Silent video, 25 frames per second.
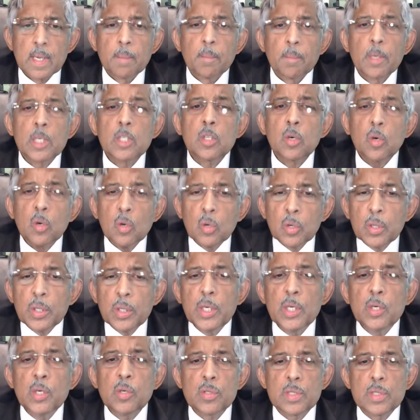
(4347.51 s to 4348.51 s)
But the good
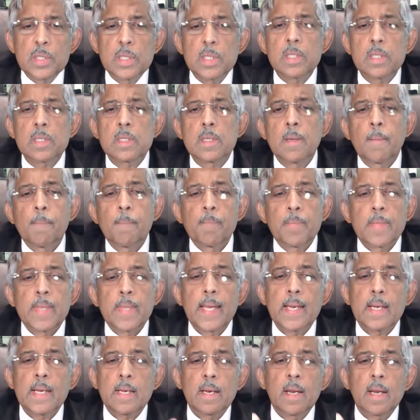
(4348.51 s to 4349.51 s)
news is
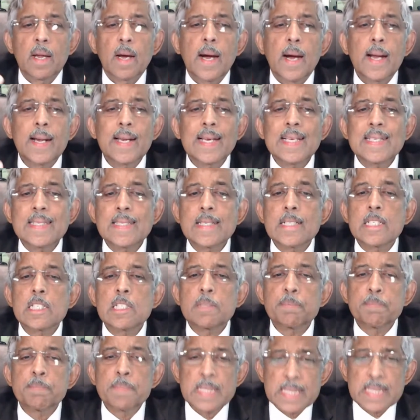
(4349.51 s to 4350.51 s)
that unless it
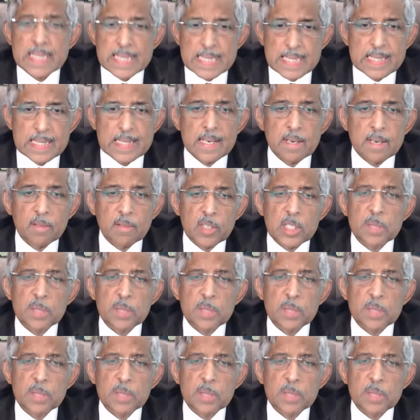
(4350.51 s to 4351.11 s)
is persistent,